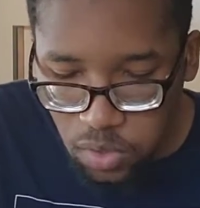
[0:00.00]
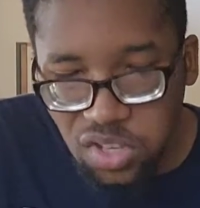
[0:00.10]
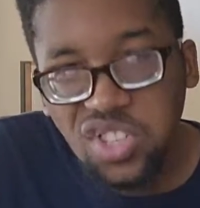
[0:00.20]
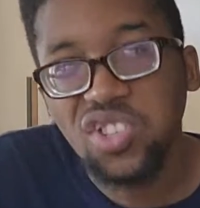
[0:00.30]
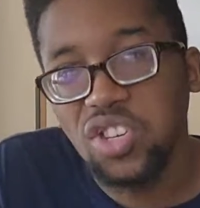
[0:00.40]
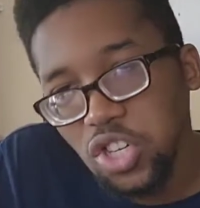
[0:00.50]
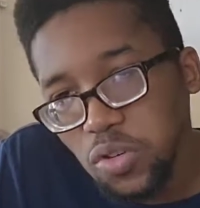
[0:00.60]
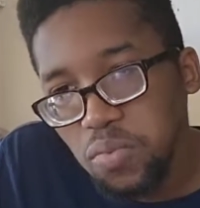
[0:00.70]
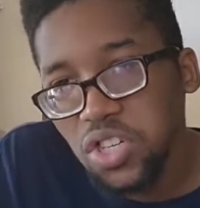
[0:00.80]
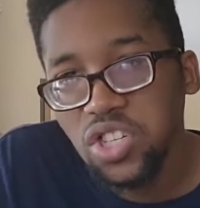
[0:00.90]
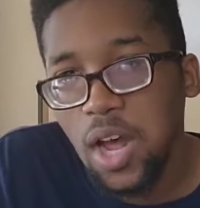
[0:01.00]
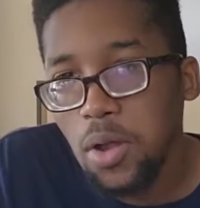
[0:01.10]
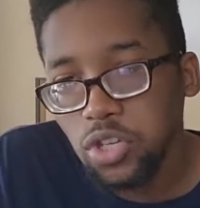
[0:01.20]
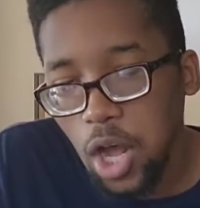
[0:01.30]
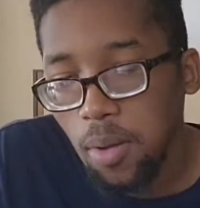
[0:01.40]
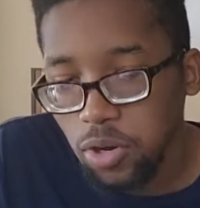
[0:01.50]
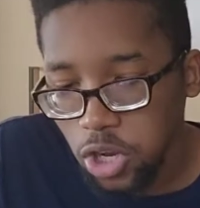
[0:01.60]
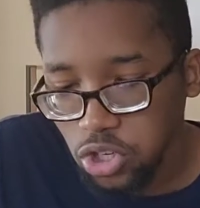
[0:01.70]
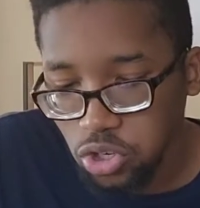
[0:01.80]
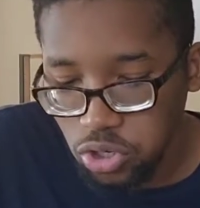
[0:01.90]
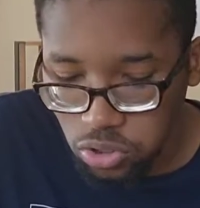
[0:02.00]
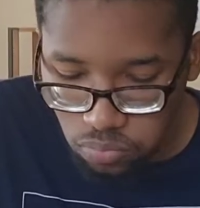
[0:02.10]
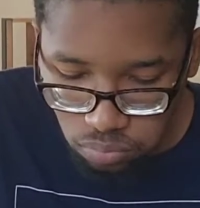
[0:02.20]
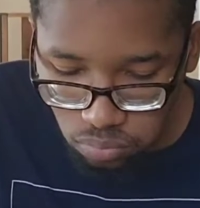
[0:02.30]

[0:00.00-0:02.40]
It's good, but it's not top-notch good.